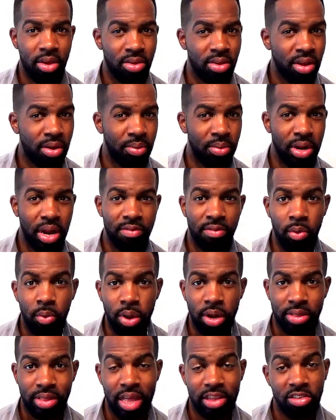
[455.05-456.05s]
That would never
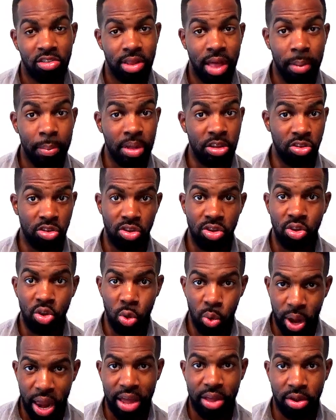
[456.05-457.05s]
work. That means
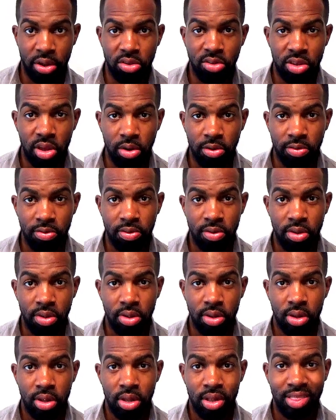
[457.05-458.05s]
you like yourself,
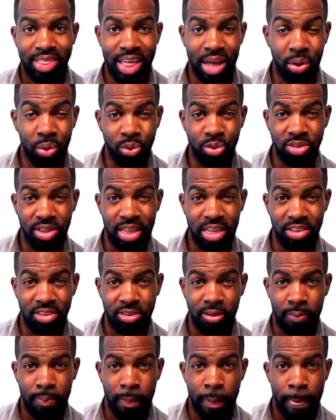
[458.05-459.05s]
te
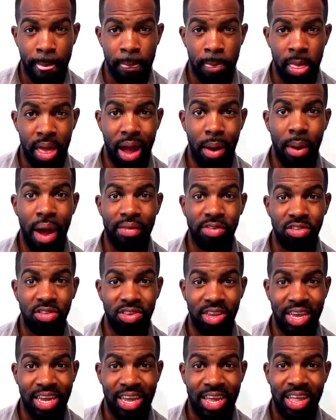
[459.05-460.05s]
gustas. I would have to
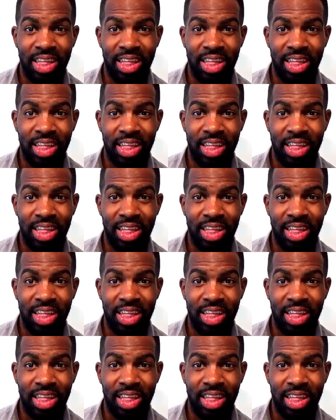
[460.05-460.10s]
say,